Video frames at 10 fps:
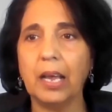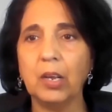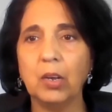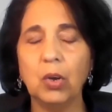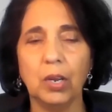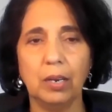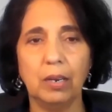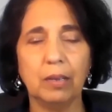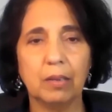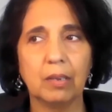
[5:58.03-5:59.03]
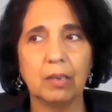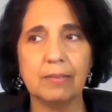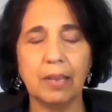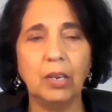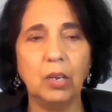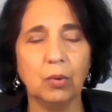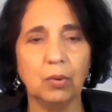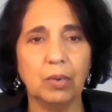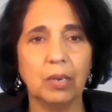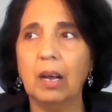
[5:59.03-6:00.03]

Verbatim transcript: I could, because I knew,